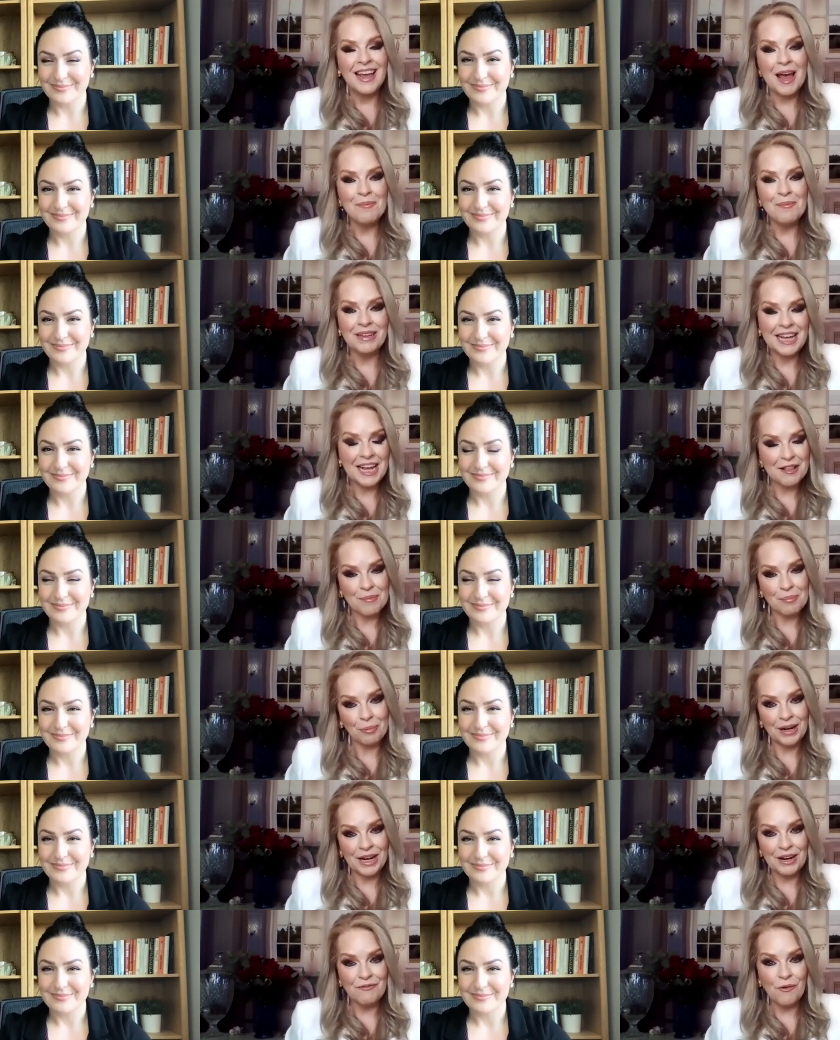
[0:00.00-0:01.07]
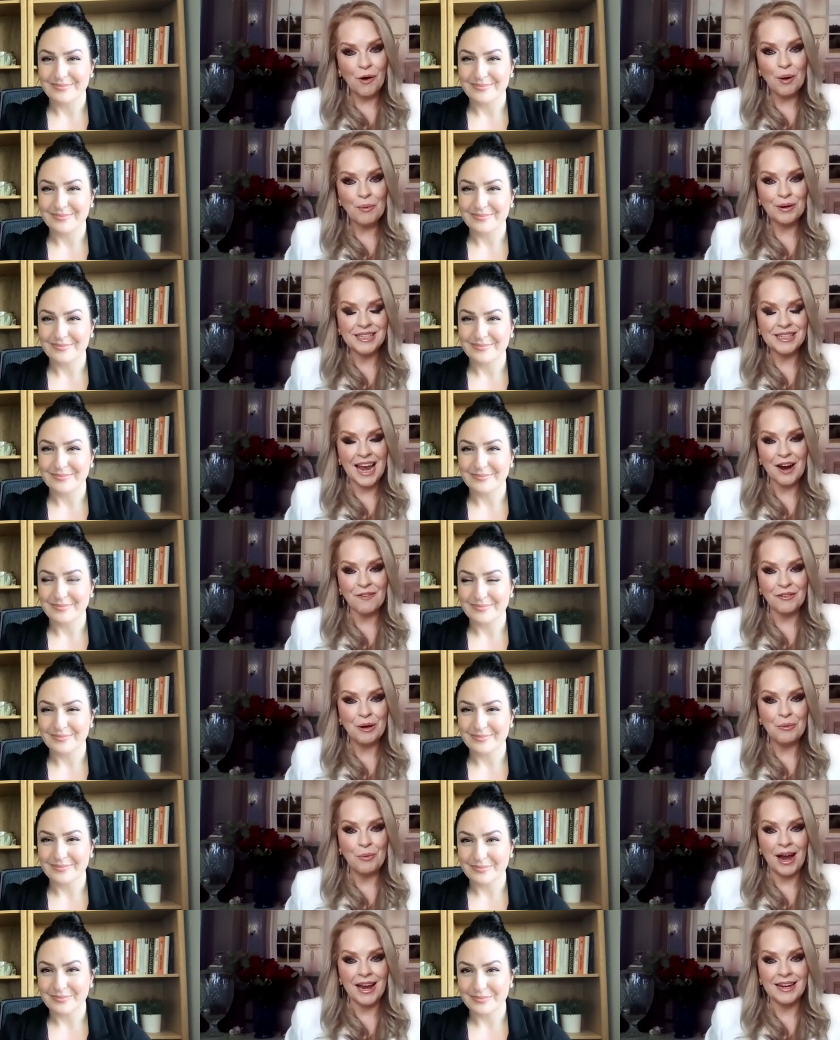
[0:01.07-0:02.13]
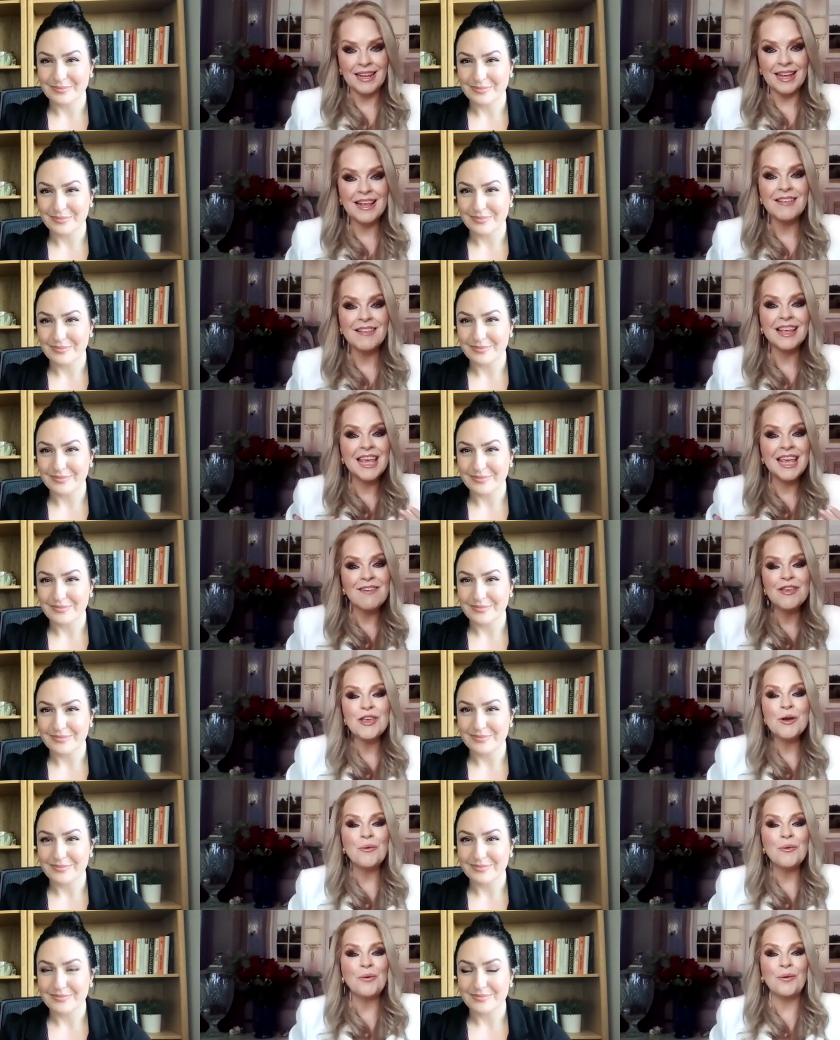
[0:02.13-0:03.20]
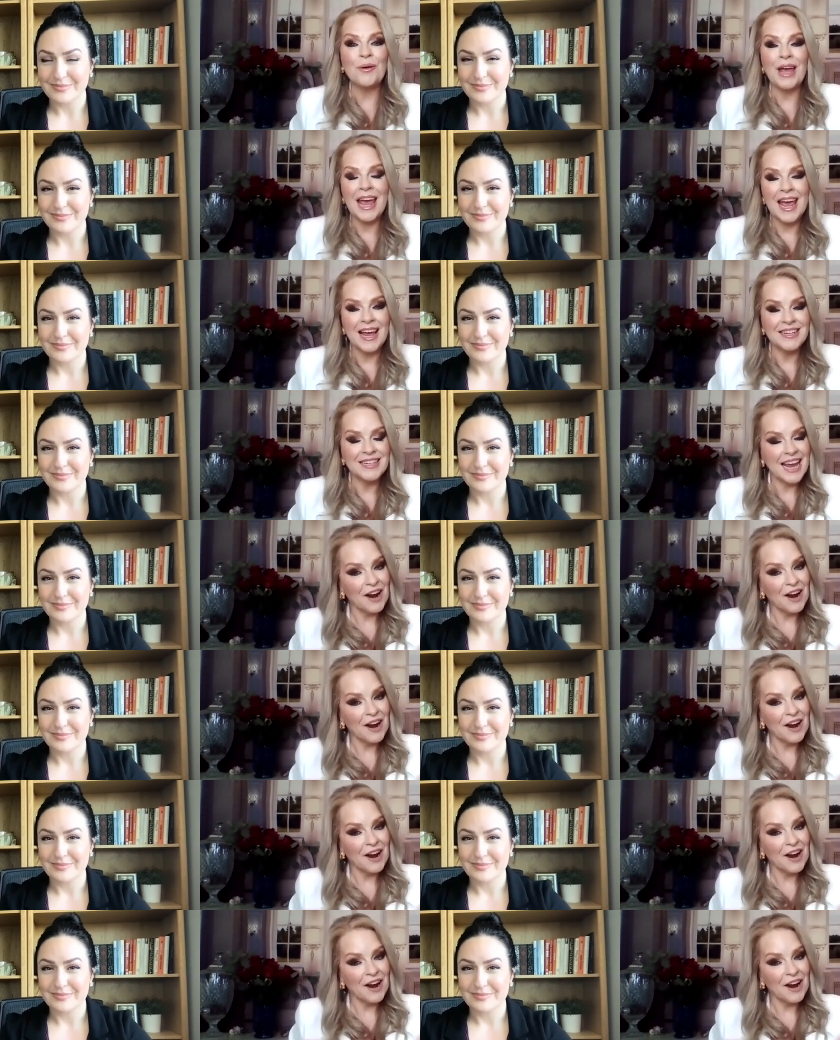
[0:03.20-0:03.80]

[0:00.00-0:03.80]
Speaker 1: Emily is bringing forward to everyone is to give you and